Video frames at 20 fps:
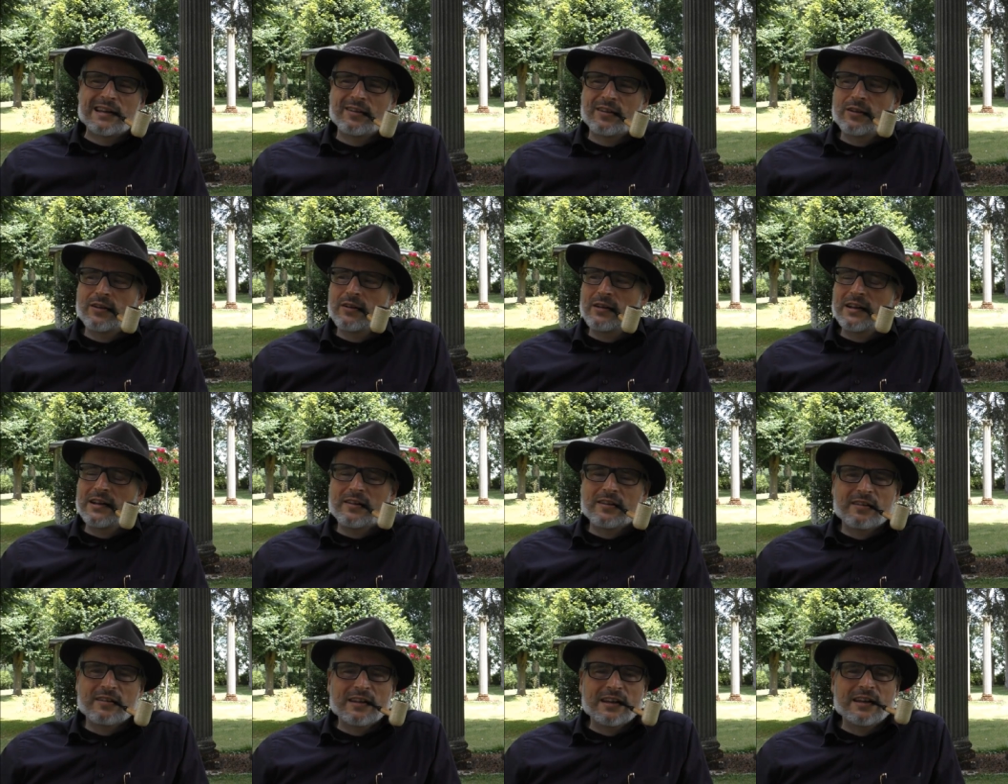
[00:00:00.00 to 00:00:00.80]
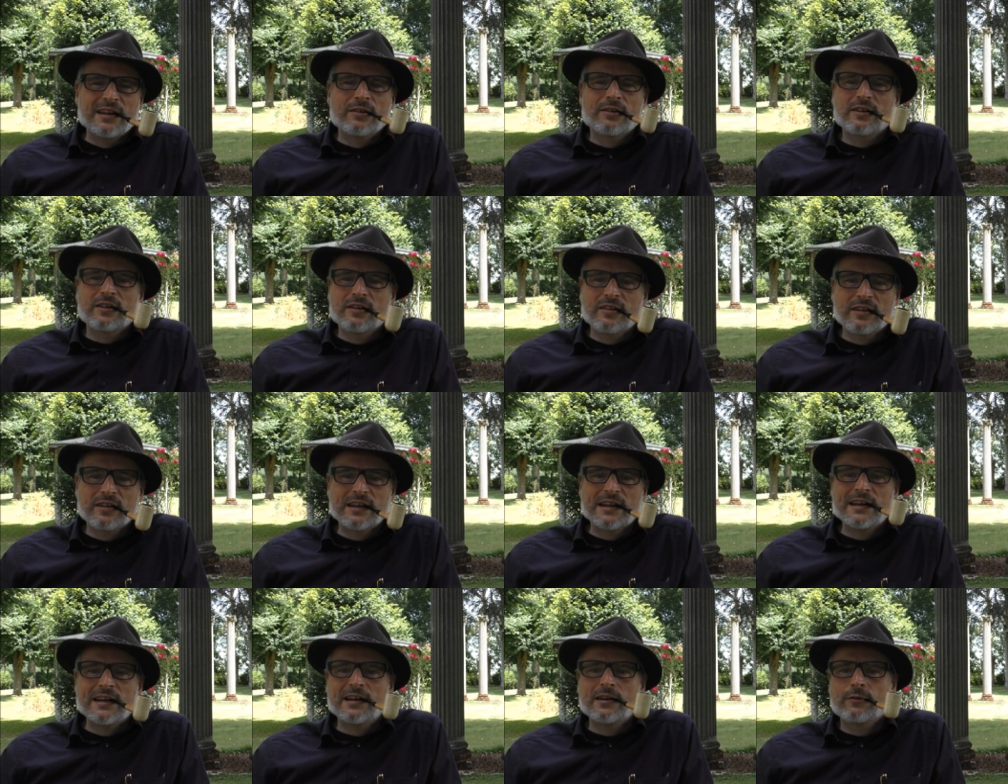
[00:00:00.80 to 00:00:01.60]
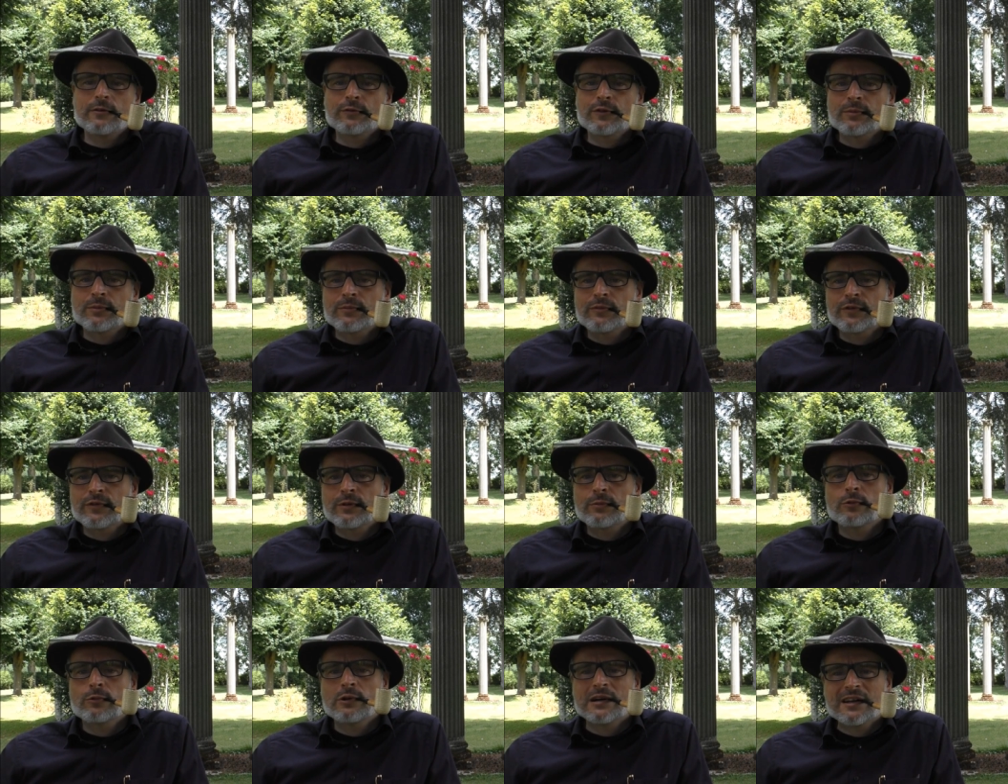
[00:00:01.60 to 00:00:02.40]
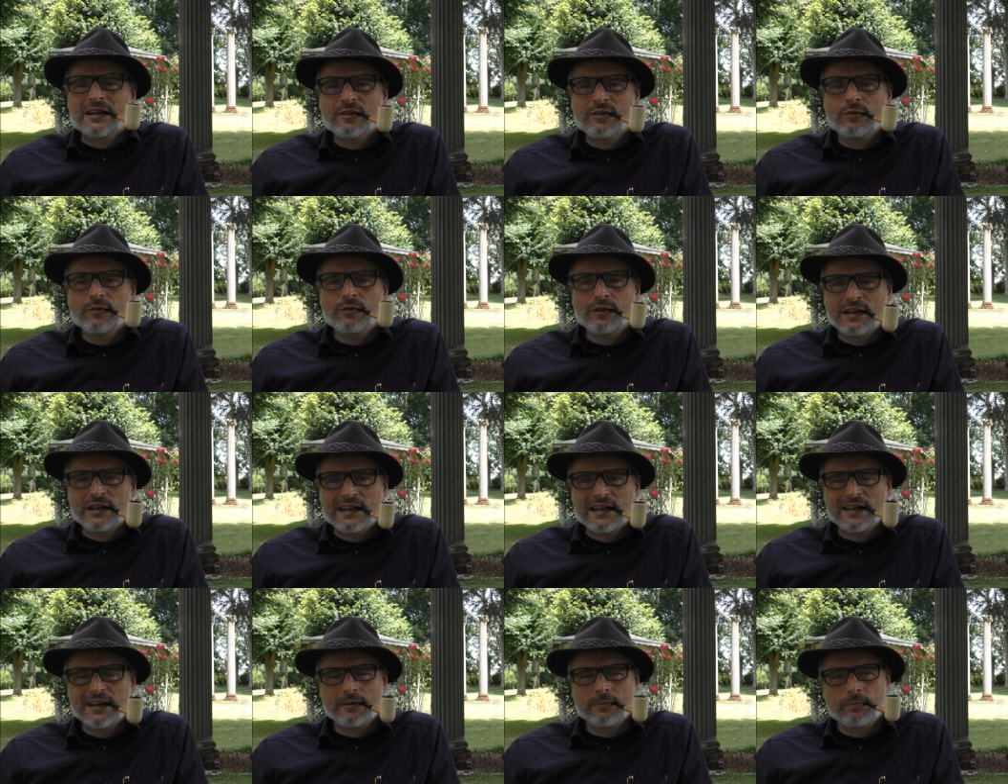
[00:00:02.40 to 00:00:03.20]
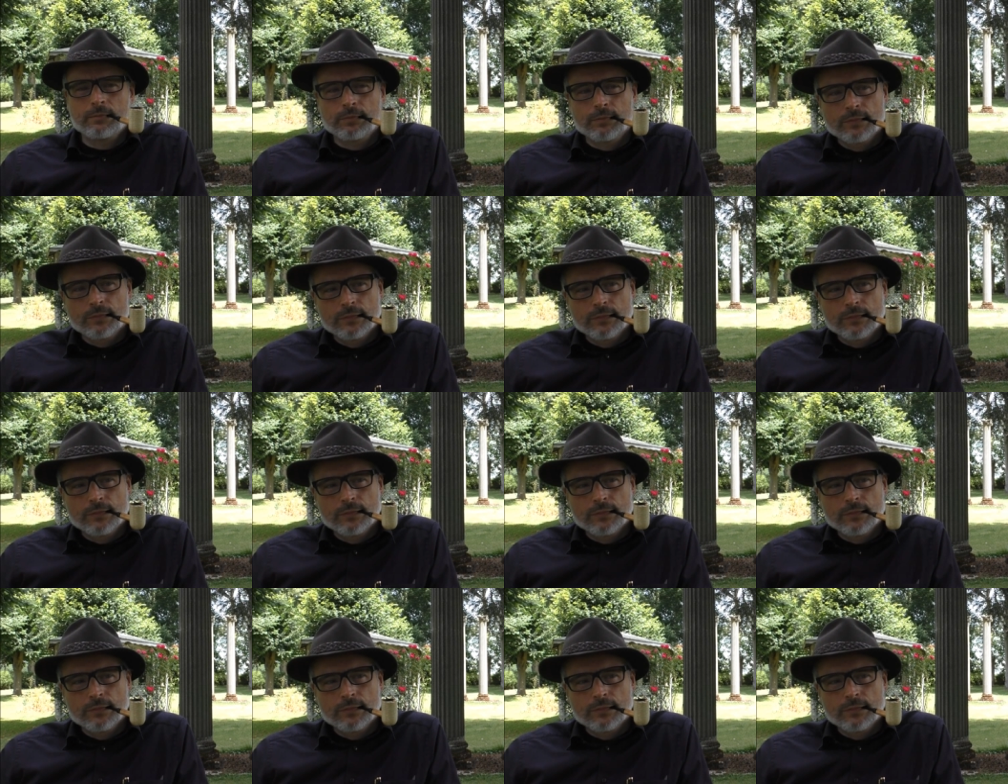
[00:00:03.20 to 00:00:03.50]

So let's say on a scale from 1 to 10,